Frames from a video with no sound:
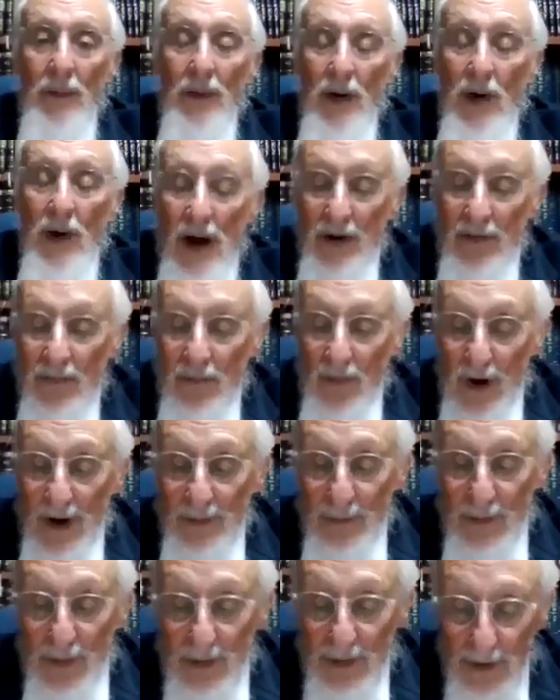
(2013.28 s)
Rabbi Yaakov
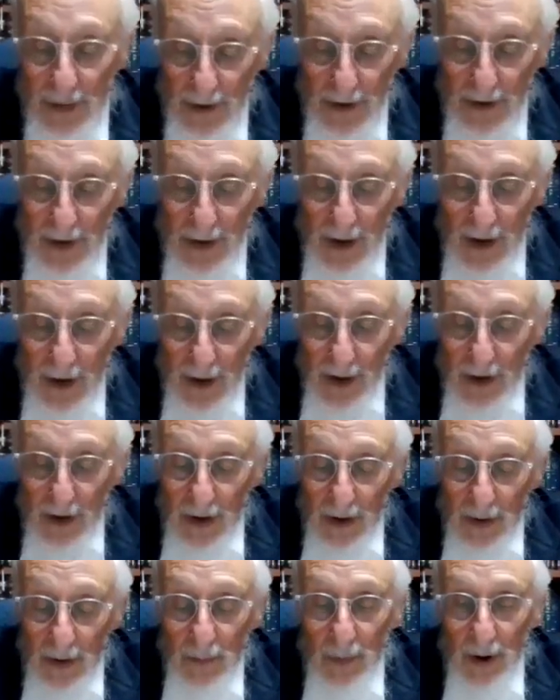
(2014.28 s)
Weinberg,
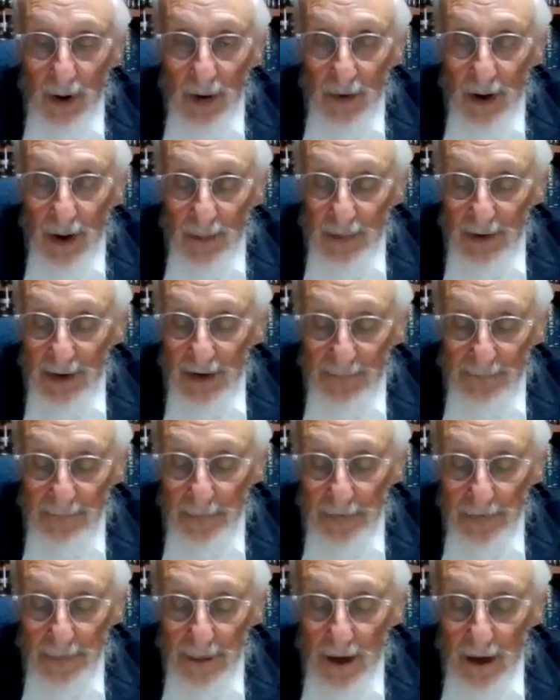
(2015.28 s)
my Rebbe,
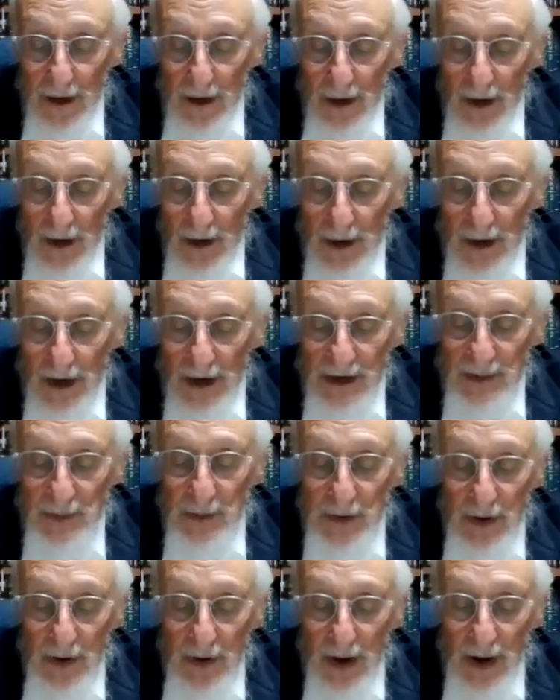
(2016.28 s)

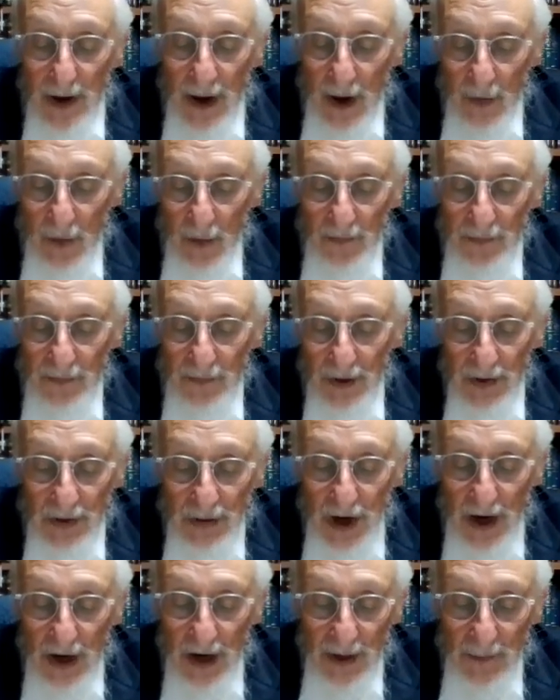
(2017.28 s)
Hizbir et ha'uvda
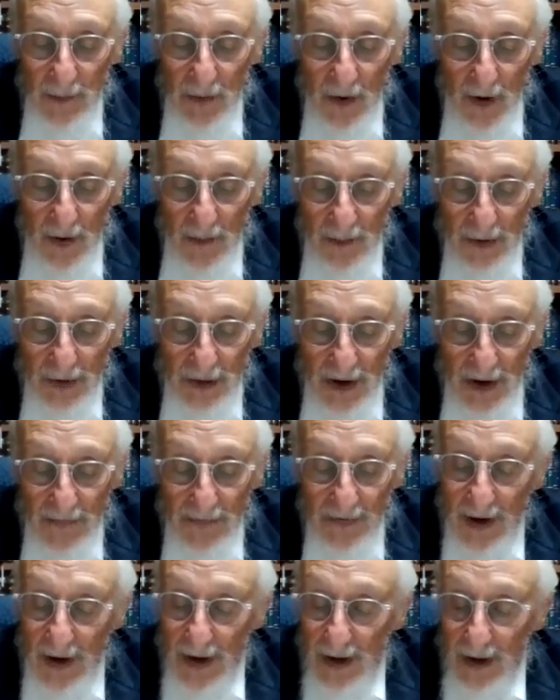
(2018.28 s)
sha'gemora
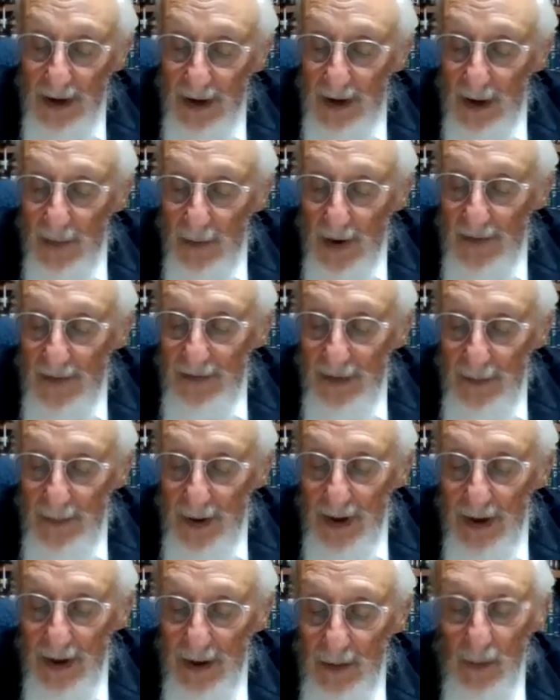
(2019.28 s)
mishaveh et harav
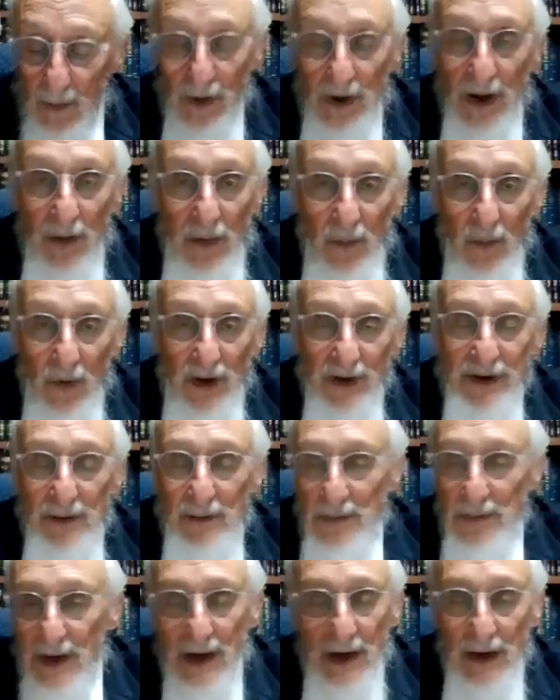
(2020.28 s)
l'malach. What does
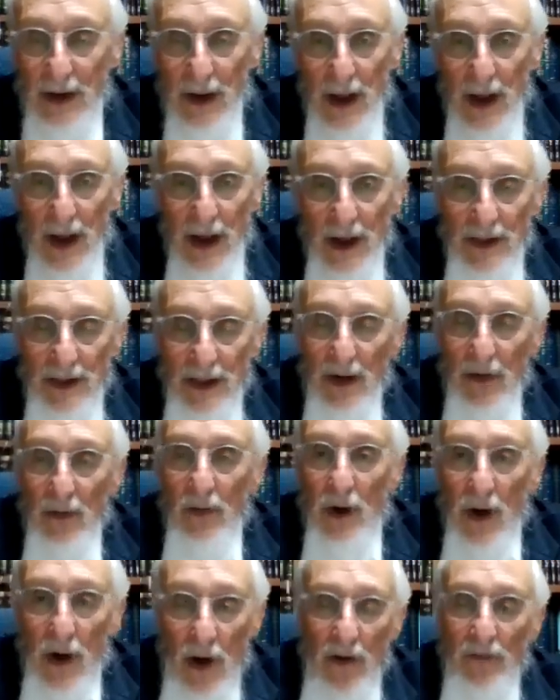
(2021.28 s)
it mean that a
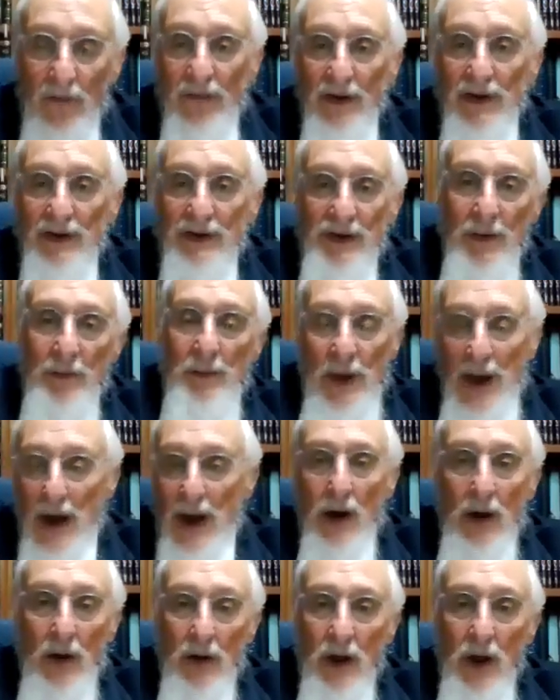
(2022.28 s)
Rav is
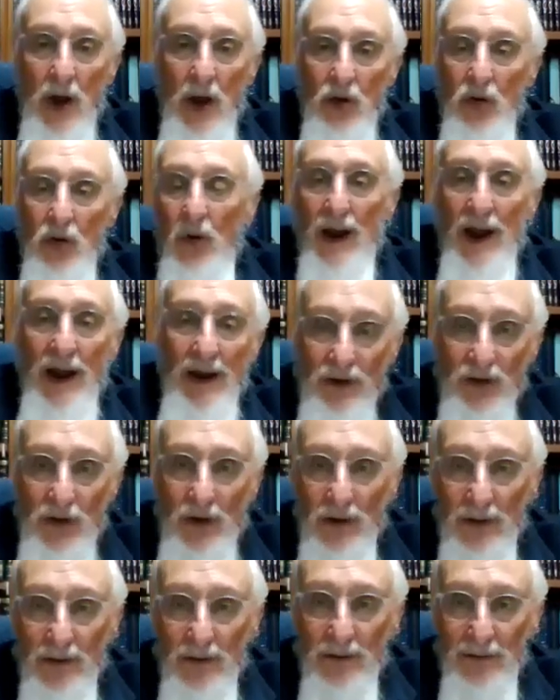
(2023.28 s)
compared to an
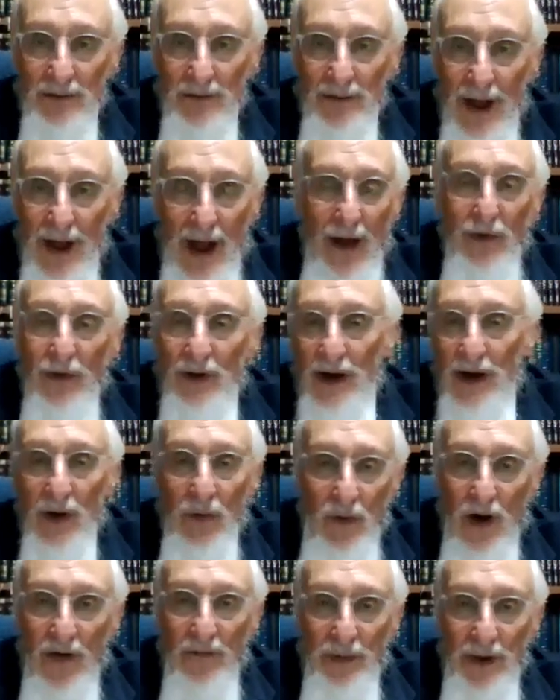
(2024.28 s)
angel? How can
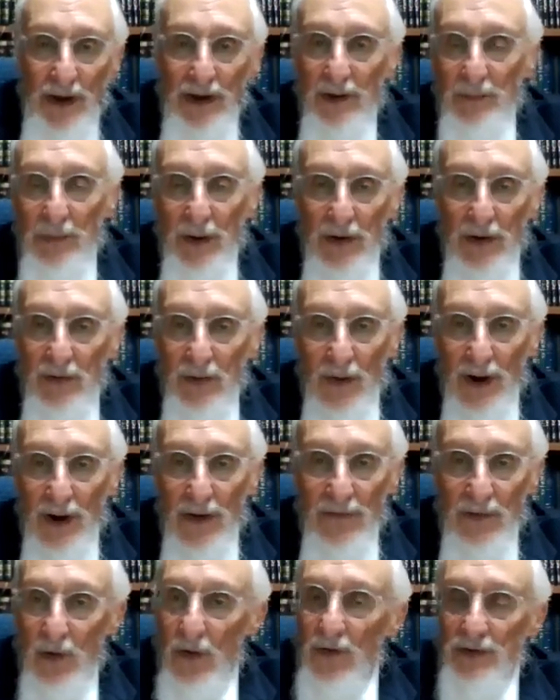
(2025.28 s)
a Rav be compared to
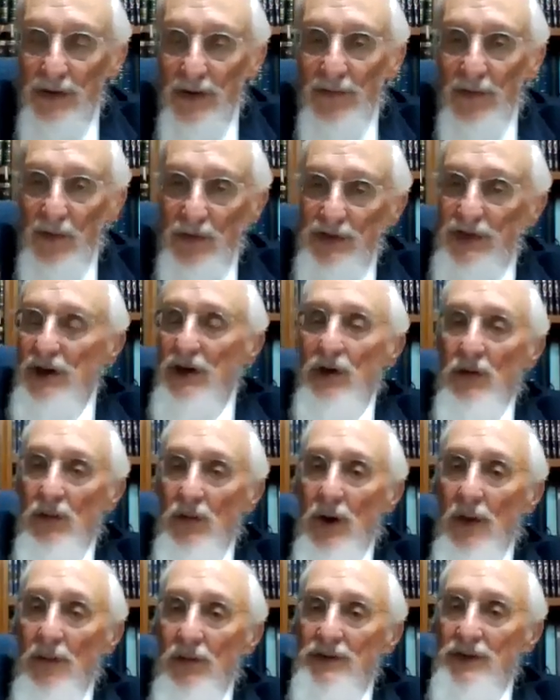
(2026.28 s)
an angel? If you see your
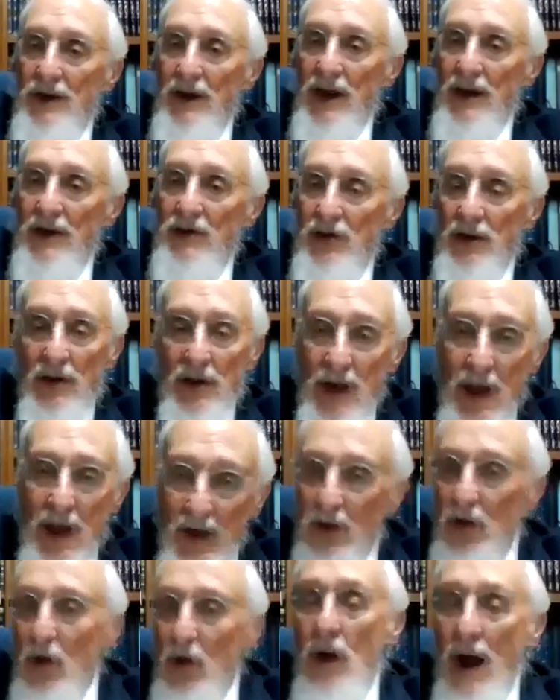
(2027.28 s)
Rav as an angel,
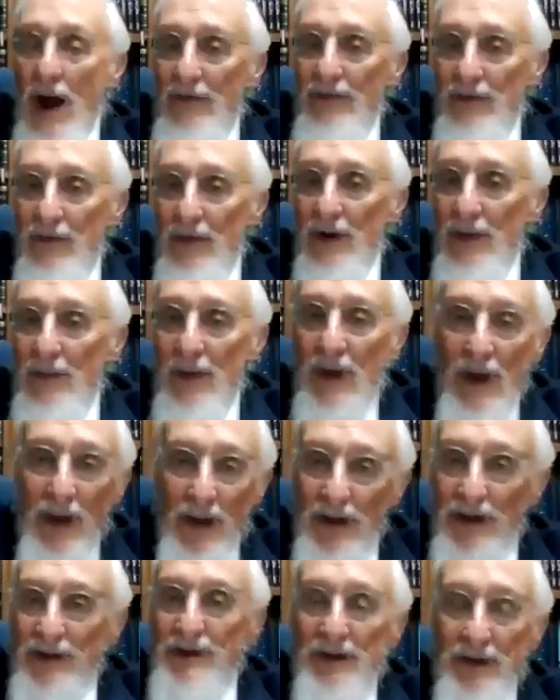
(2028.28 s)
go after him.
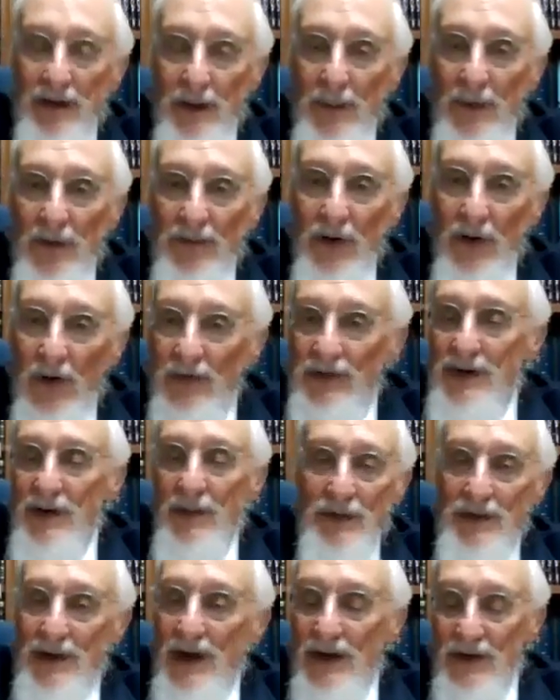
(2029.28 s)
Listen to him. If you don't see
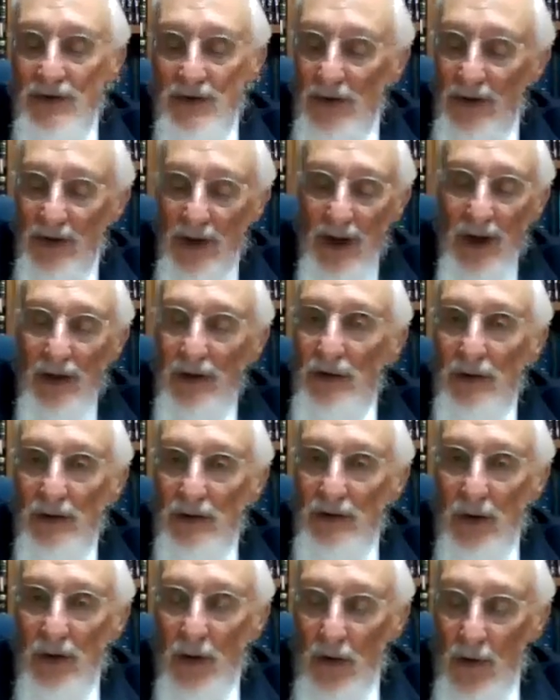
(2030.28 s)
him as an angel,
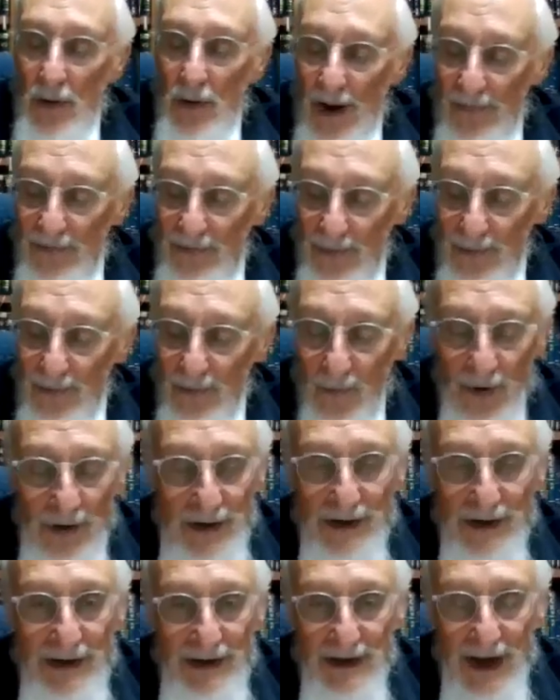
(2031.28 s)
don't go after him.
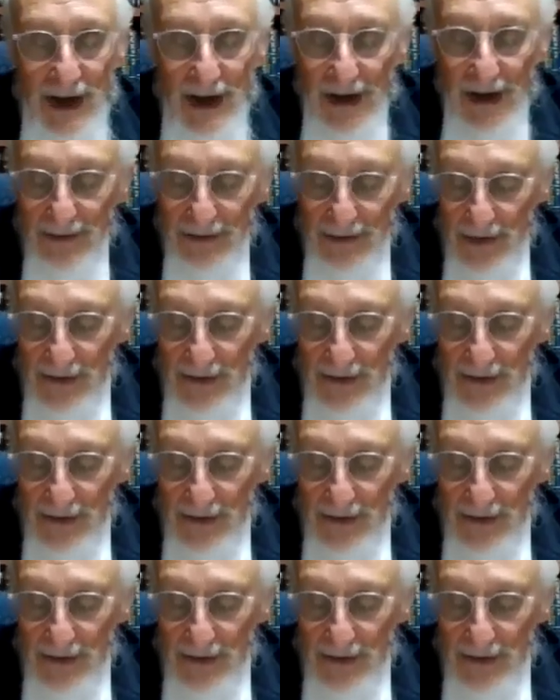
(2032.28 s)
What is he saying?